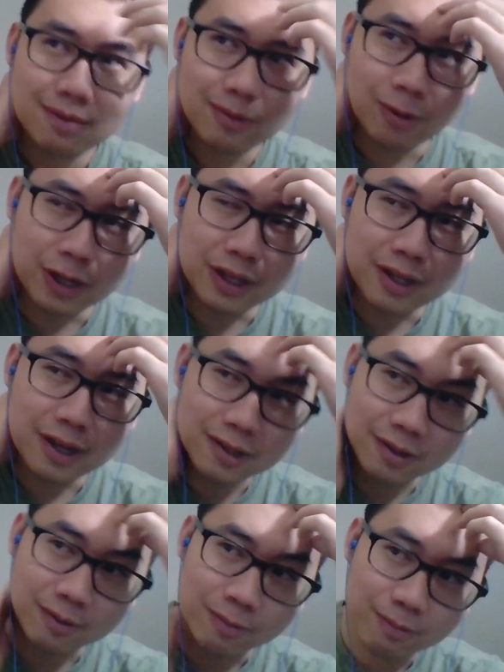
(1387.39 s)
Or he
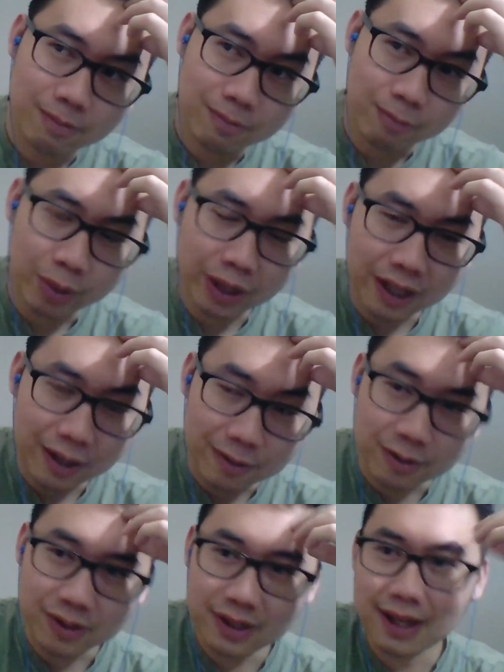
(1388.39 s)
doesn't really
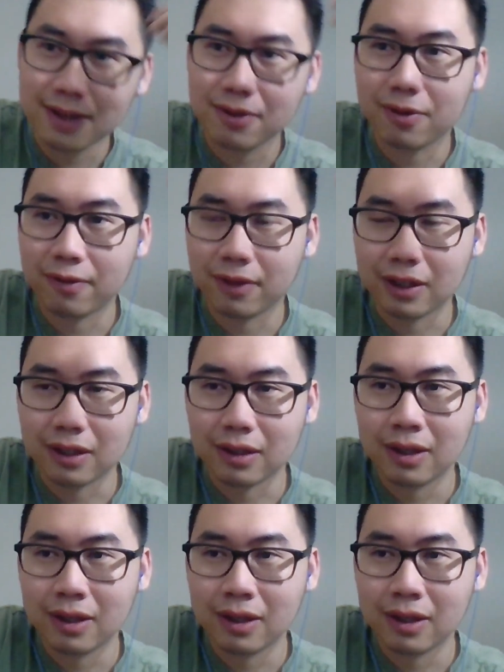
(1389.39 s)
understand sort of the